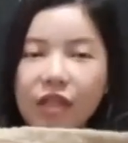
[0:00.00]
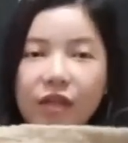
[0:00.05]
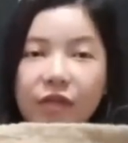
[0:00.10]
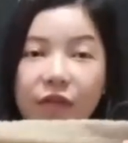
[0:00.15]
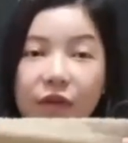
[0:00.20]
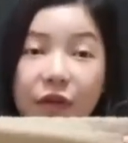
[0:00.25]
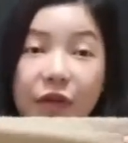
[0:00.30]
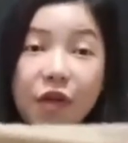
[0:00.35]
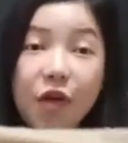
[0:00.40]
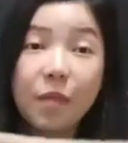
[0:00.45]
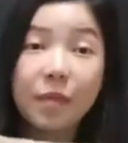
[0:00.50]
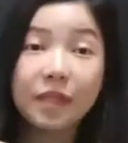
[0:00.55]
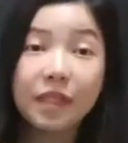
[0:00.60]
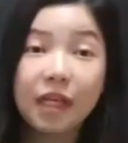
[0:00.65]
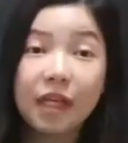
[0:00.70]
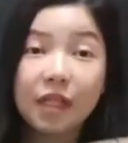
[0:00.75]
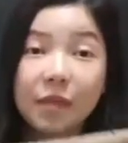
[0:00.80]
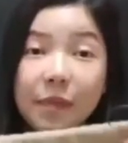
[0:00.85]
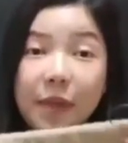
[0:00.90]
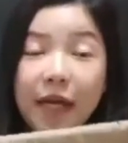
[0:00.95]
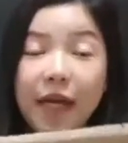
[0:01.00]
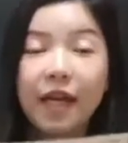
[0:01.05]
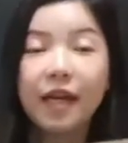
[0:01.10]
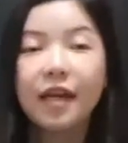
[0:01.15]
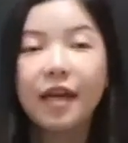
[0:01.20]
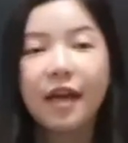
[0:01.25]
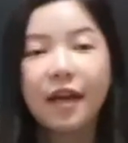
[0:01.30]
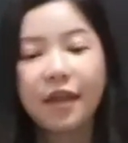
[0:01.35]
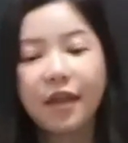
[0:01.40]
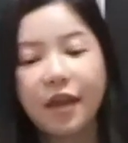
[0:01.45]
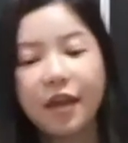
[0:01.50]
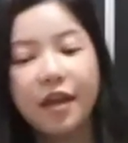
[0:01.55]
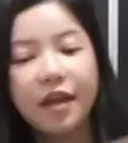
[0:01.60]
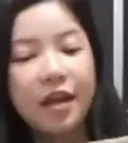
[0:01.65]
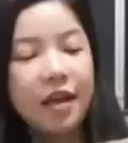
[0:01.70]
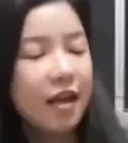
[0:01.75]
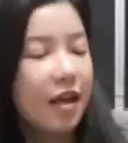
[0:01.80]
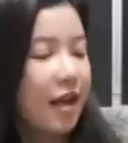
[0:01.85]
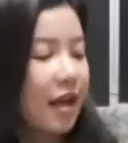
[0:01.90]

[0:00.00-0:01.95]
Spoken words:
a very normal dust bag, I think.